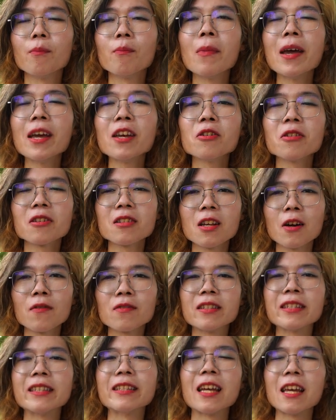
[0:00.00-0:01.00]
make yourself
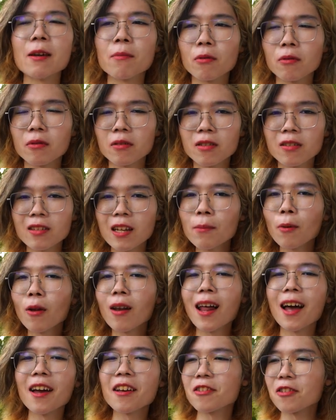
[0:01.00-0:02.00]
stable
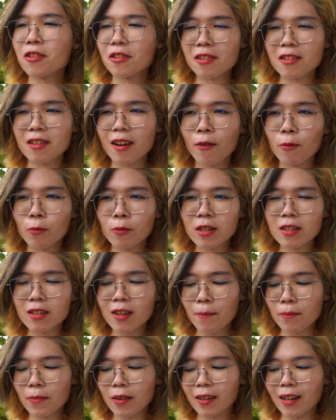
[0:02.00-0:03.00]
stabilize yourself with
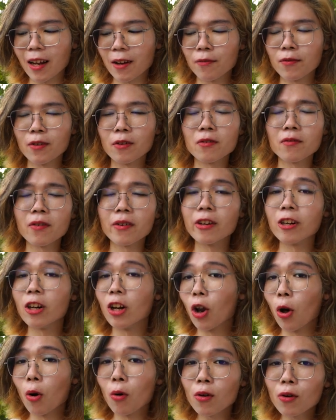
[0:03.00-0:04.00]
something that feels very
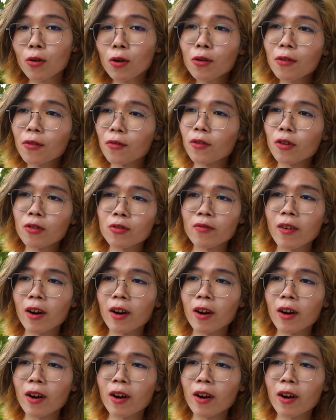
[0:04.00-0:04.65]
local and feels